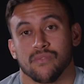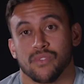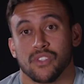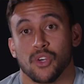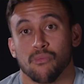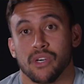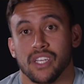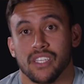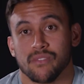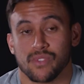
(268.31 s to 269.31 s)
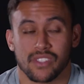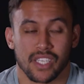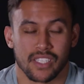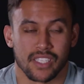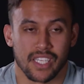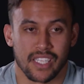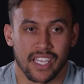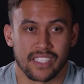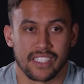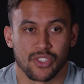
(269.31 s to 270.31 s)
with no money, with nothing.
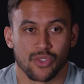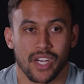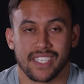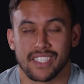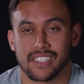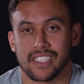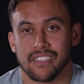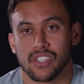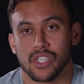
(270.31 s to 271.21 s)
I tried to leave